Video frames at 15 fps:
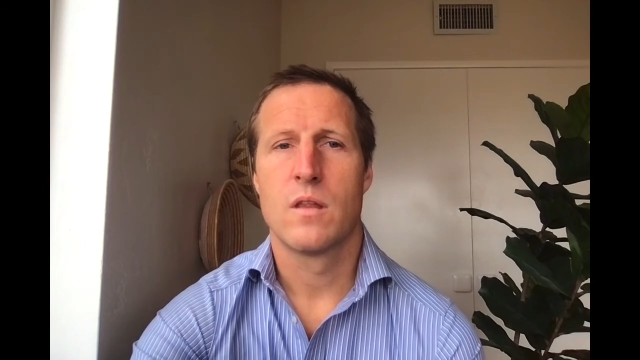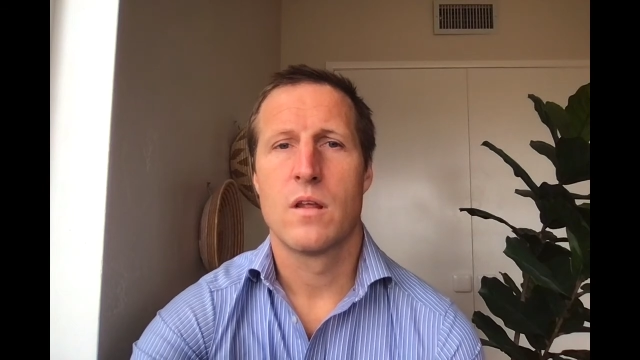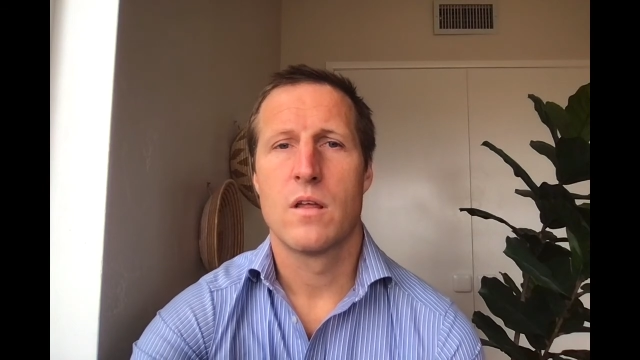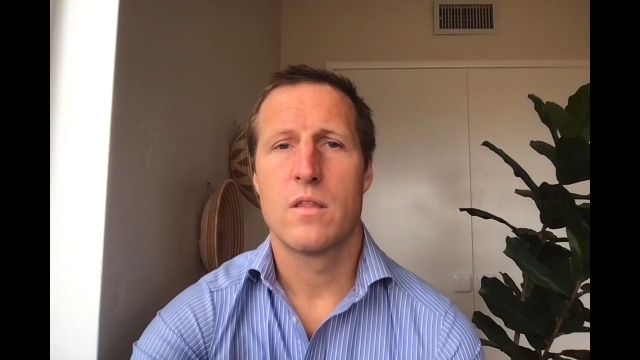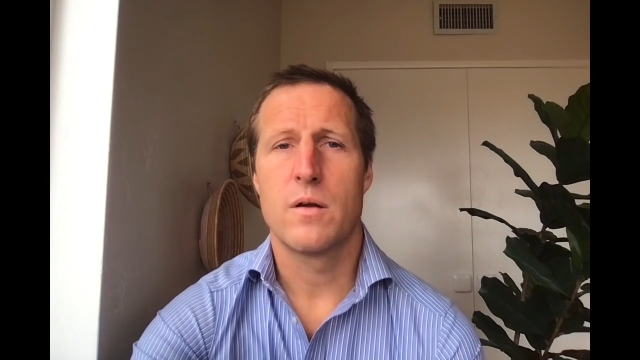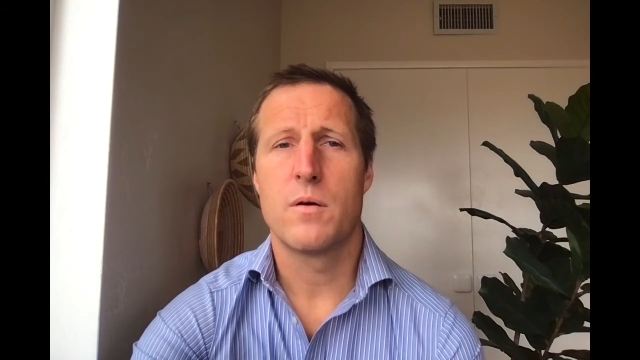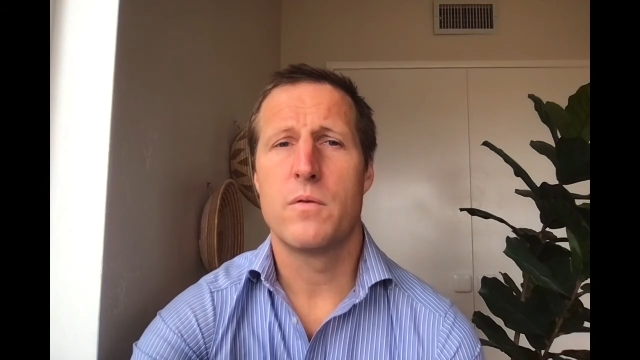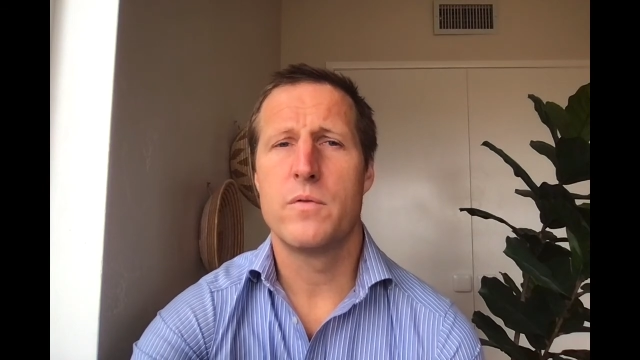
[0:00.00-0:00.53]

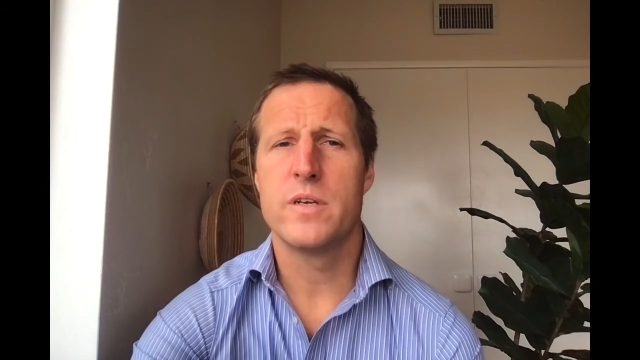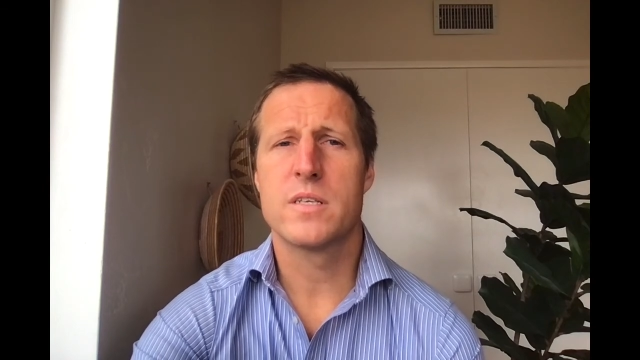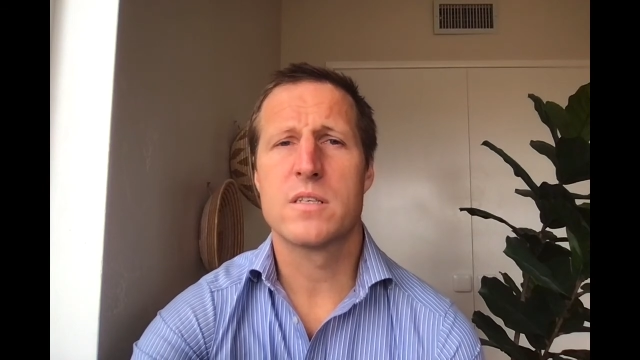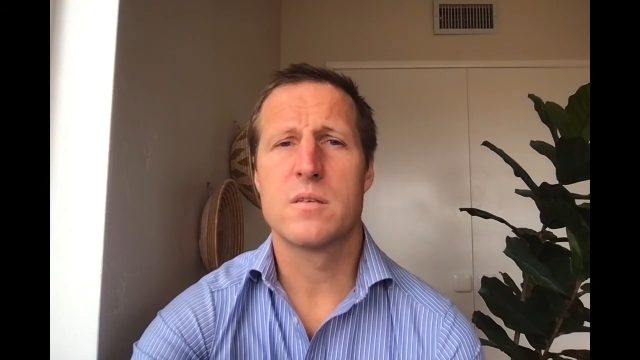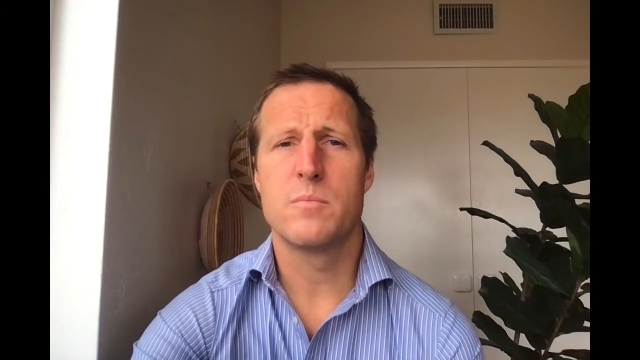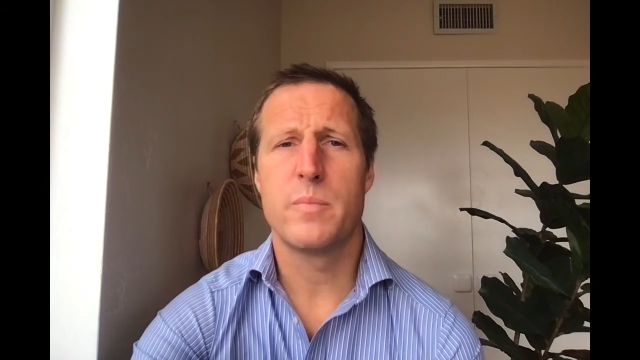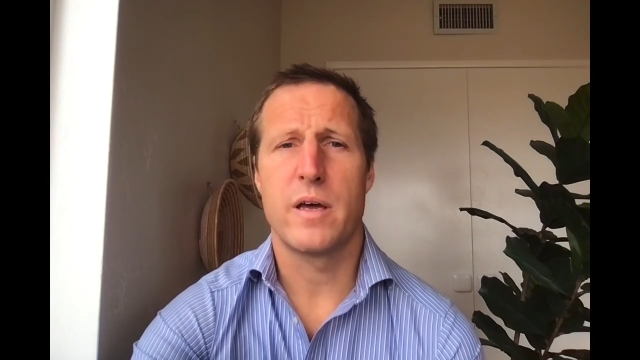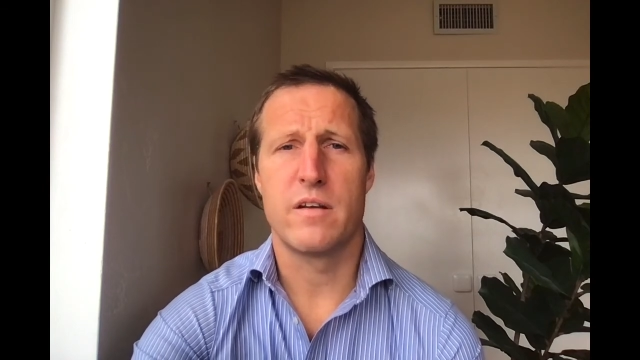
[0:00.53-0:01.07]
There are risks
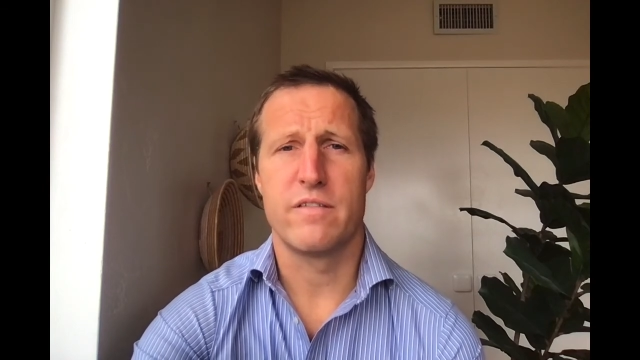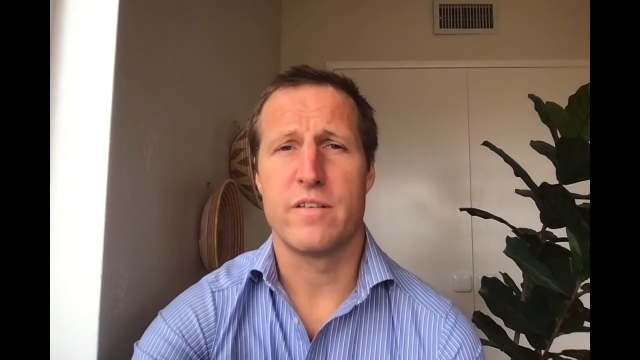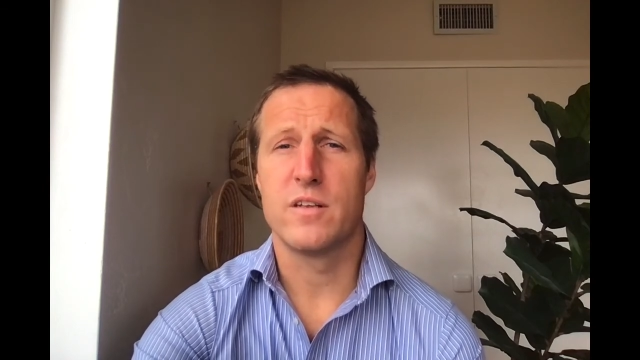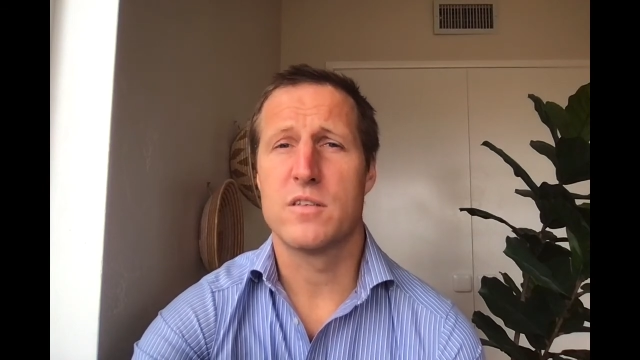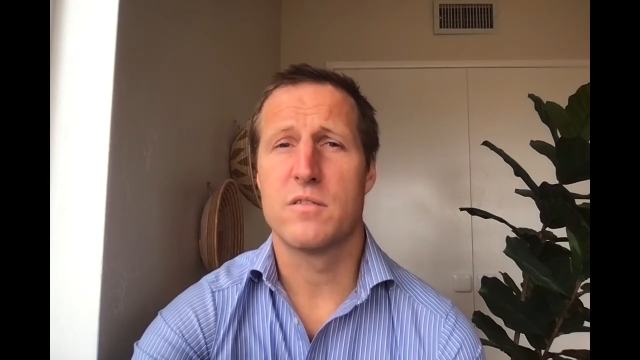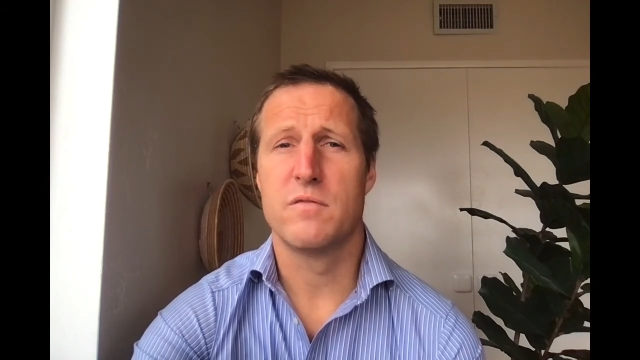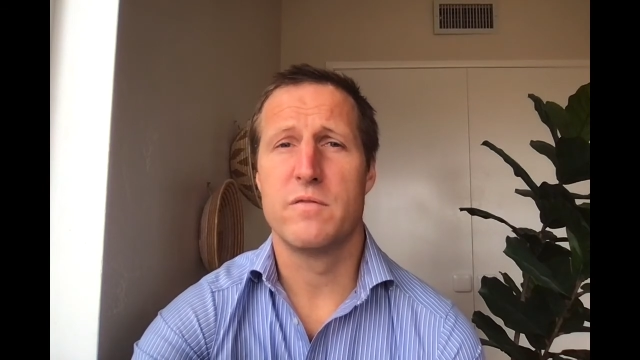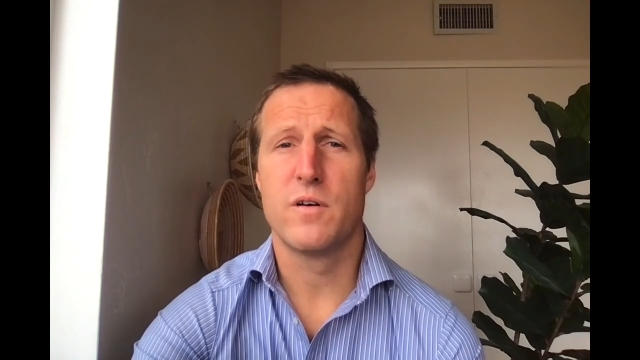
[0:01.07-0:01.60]
and
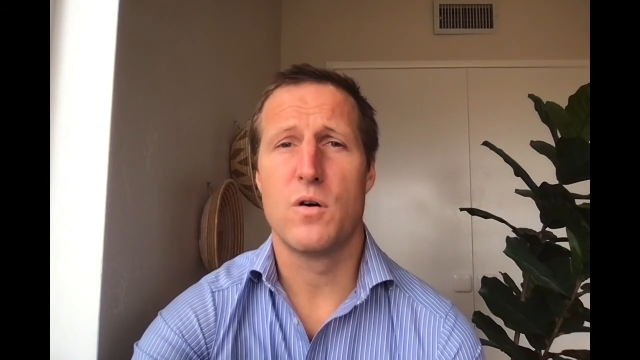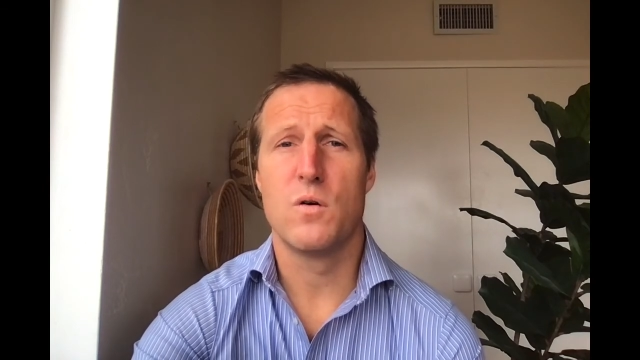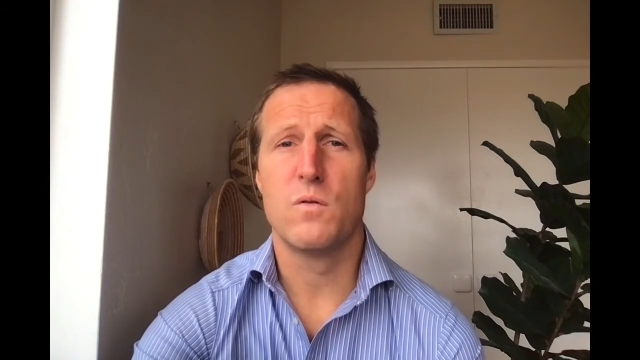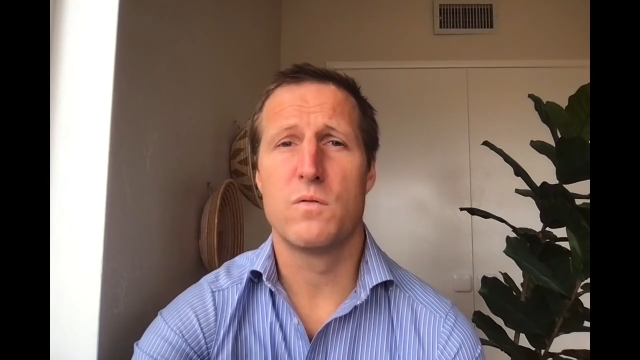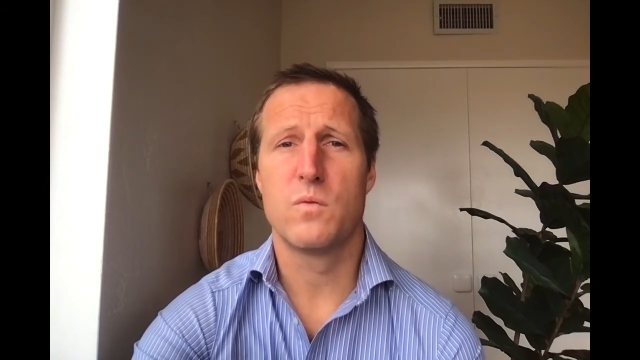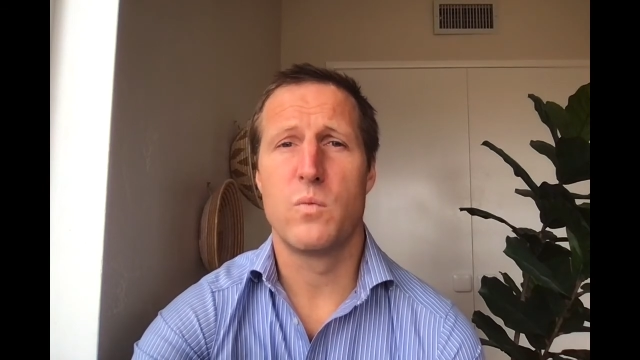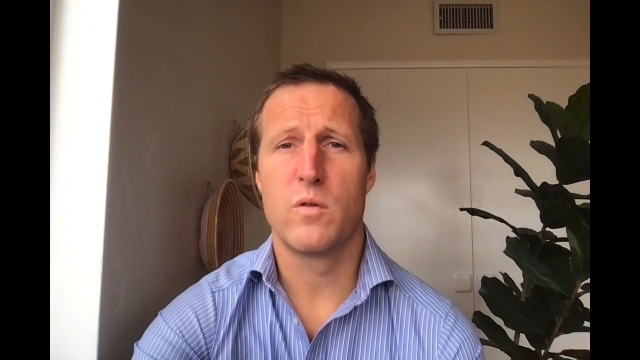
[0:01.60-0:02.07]
benefits involved